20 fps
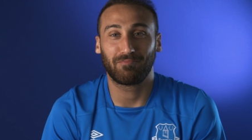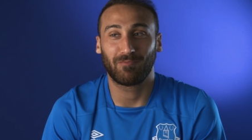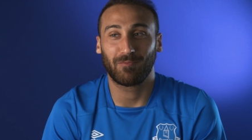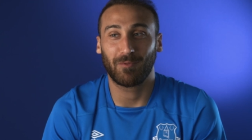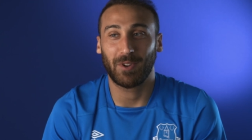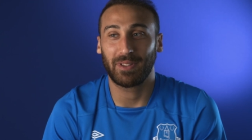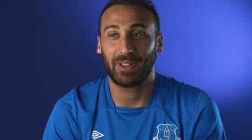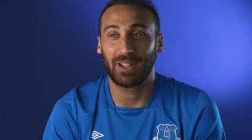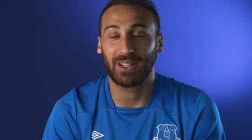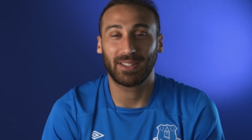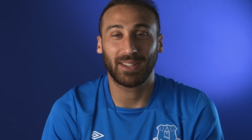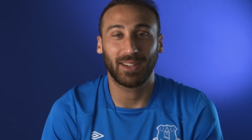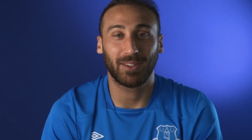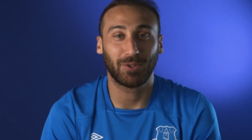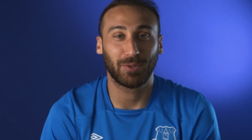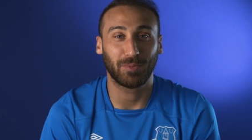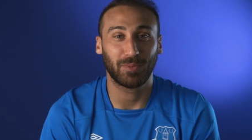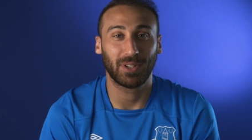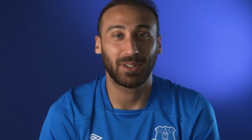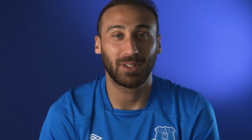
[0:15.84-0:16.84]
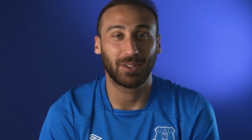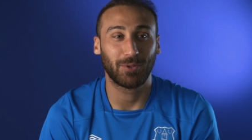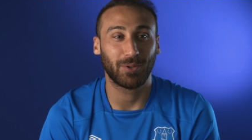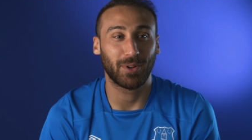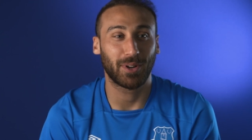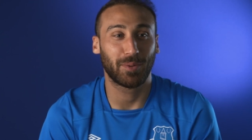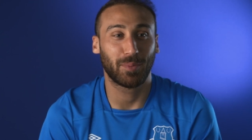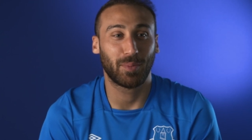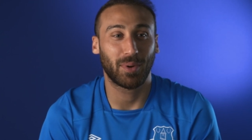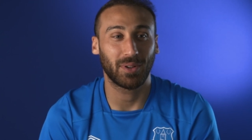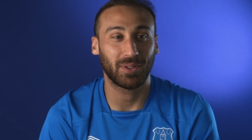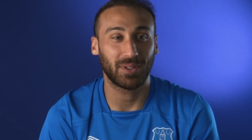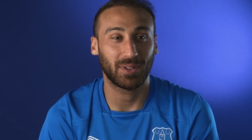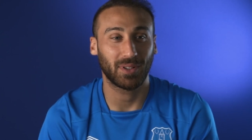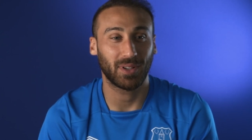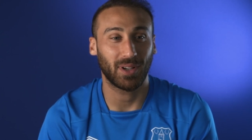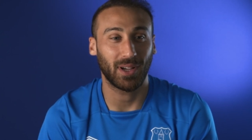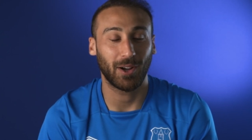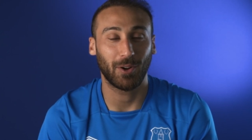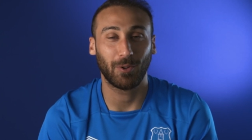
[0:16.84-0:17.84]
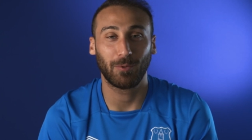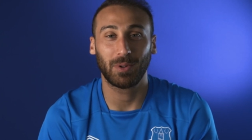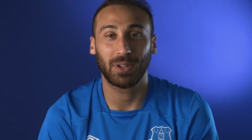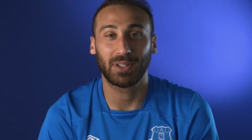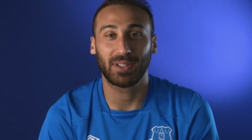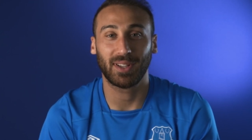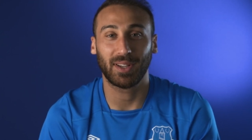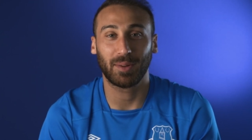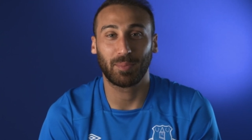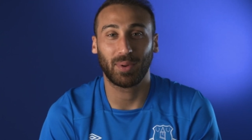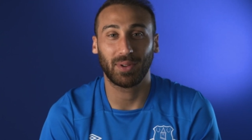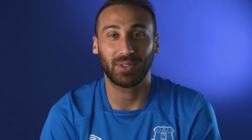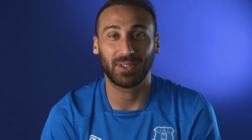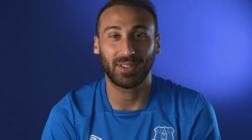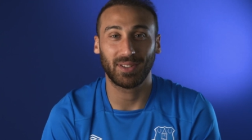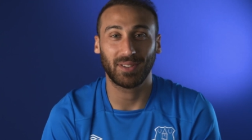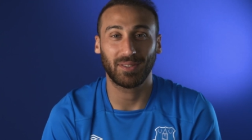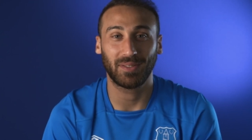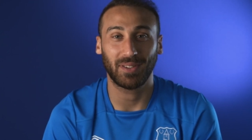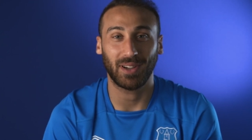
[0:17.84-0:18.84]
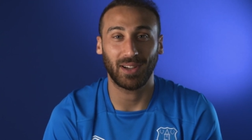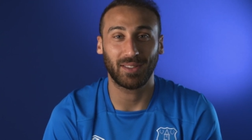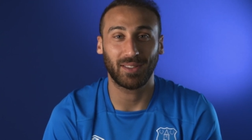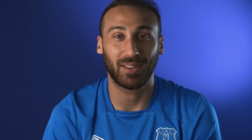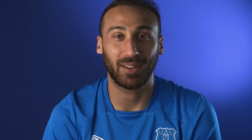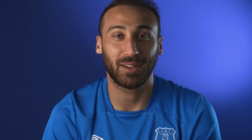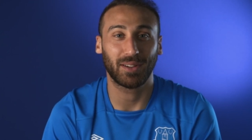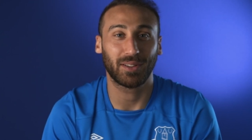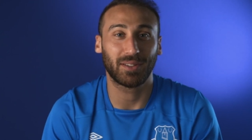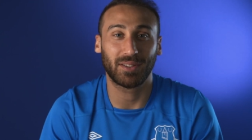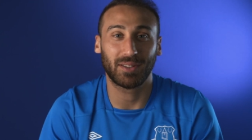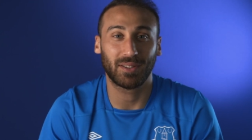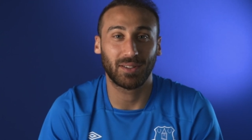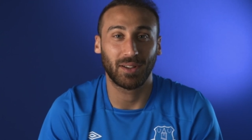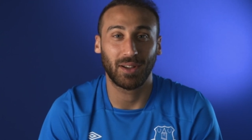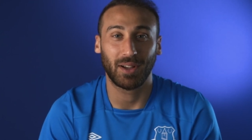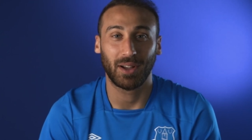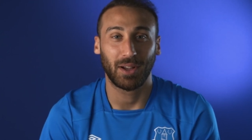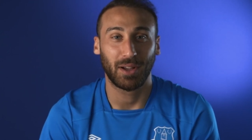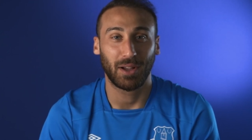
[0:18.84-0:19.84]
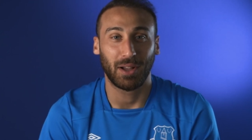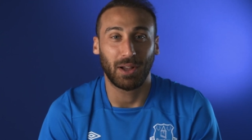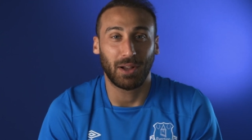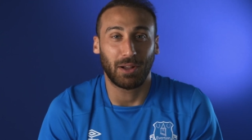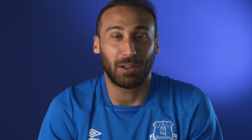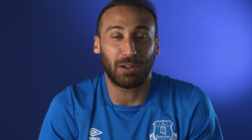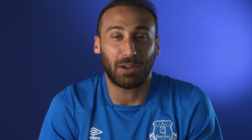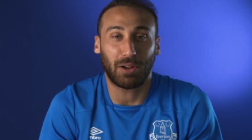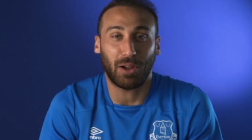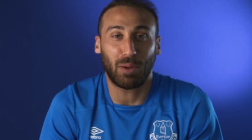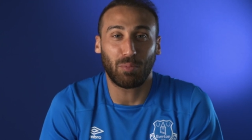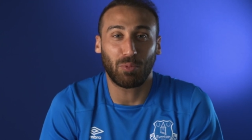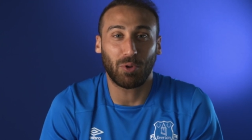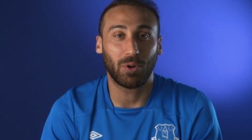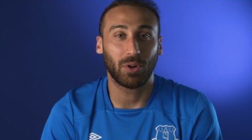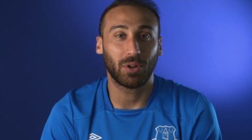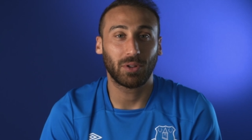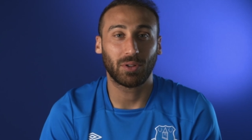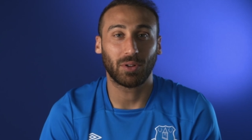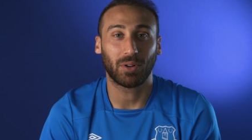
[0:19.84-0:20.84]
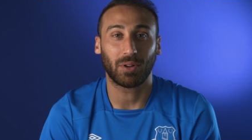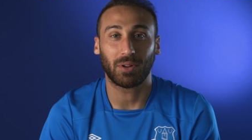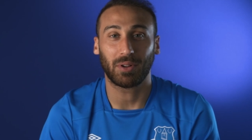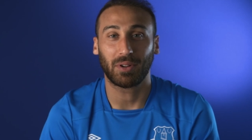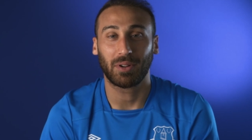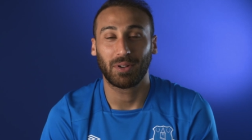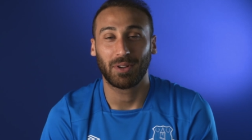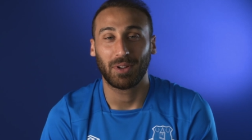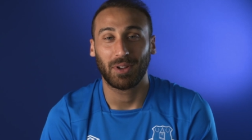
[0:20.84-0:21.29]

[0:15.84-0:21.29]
When they say to me, you're a boss, I always think positive. I think it's like I'm good or...